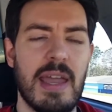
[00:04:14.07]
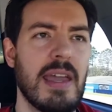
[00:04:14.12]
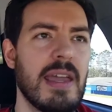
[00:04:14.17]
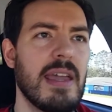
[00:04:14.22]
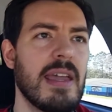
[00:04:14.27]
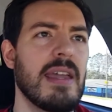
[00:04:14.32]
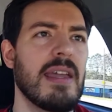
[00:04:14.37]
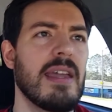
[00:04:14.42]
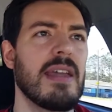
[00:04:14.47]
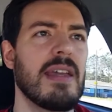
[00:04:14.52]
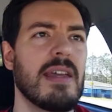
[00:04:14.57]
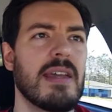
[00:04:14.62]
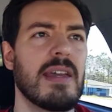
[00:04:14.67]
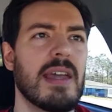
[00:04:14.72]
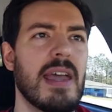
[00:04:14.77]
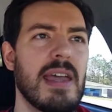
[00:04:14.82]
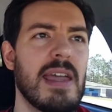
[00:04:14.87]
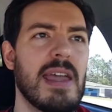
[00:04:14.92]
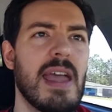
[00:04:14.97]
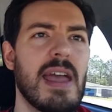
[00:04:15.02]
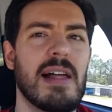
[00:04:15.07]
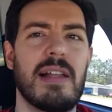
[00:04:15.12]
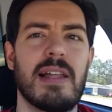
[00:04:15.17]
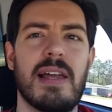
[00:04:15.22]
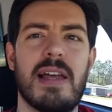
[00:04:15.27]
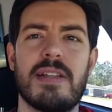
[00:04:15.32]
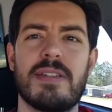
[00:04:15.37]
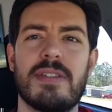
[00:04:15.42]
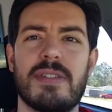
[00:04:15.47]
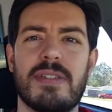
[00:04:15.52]

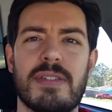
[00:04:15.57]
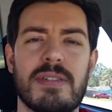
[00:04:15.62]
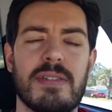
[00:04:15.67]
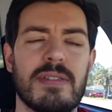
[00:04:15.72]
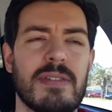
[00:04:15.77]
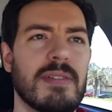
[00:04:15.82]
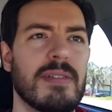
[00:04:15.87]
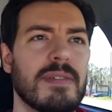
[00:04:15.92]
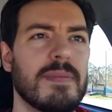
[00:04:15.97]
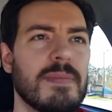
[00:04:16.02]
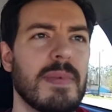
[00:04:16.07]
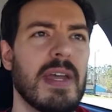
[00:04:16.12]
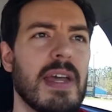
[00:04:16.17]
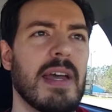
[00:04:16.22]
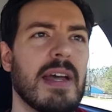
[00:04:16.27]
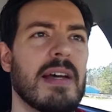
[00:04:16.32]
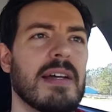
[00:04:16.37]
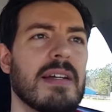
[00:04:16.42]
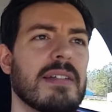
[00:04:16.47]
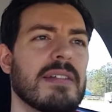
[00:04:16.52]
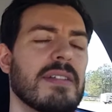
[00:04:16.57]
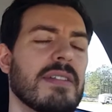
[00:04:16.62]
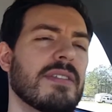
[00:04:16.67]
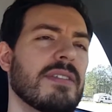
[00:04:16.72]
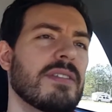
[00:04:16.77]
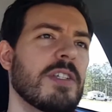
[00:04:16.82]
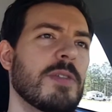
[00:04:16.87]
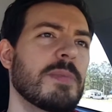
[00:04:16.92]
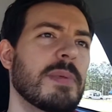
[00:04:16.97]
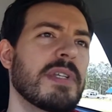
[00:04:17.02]
ALS? Yeah,
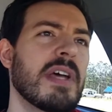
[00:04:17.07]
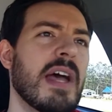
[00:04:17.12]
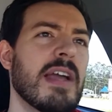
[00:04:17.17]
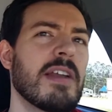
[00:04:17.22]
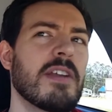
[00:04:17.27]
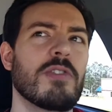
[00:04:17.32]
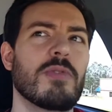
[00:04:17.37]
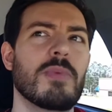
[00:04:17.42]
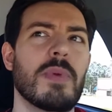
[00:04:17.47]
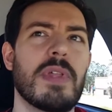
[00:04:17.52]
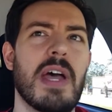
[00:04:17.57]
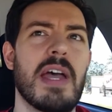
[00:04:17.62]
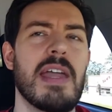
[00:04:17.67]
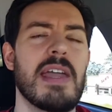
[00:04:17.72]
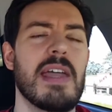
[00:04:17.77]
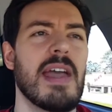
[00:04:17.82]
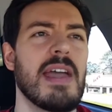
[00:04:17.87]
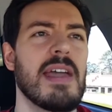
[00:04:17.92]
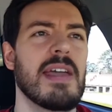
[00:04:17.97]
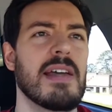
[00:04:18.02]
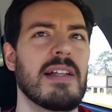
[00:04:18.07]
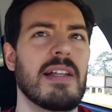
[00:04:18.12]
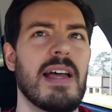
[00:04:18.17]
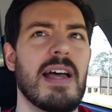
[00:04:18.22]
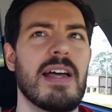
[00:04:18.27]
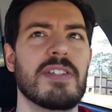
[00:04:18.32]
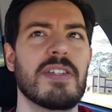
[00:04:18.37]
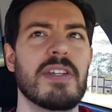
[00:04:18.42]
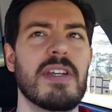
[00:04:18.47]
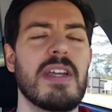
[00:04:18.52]
she's been diagnosed with
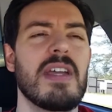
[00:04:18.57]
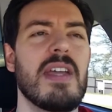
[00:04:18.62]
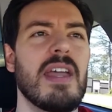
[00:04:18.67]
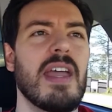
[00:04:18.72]
ALS.